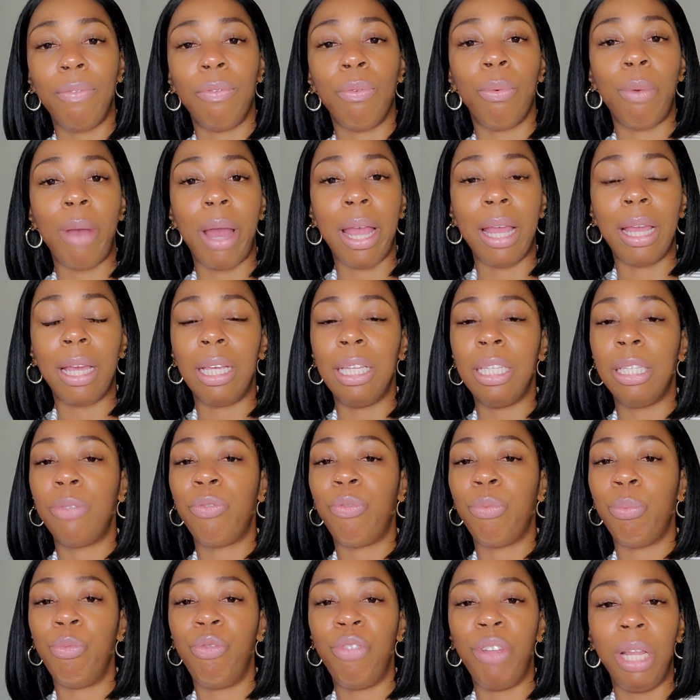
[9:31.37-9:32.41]
right? He's
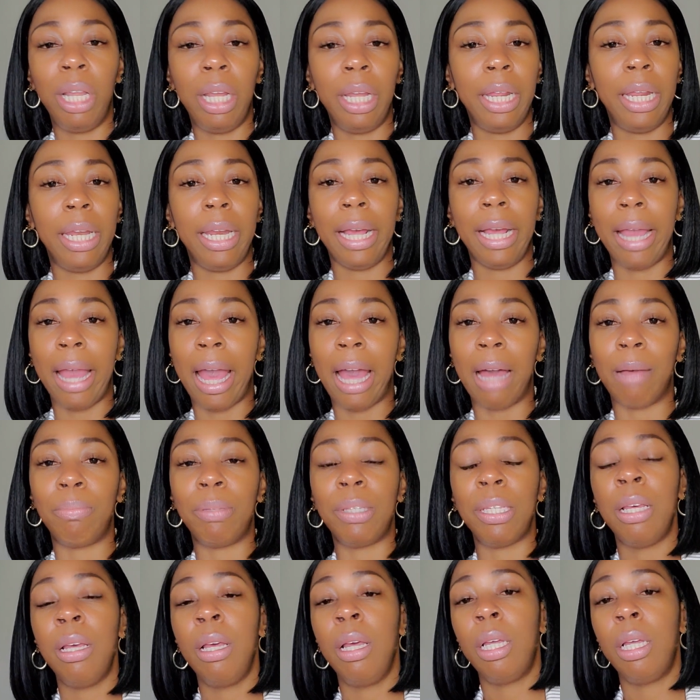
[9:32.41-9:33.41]
filling in the gaps.